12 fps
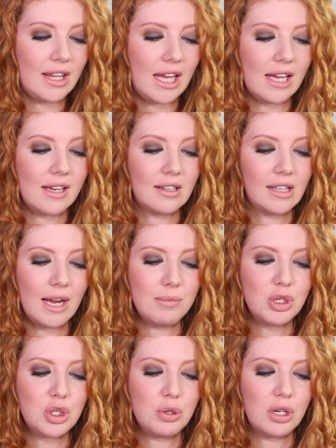They claim
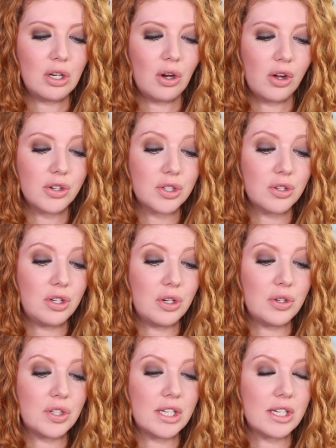that you can also
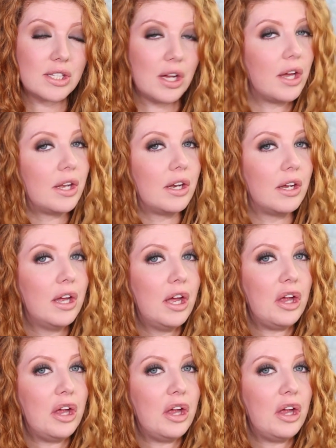use this on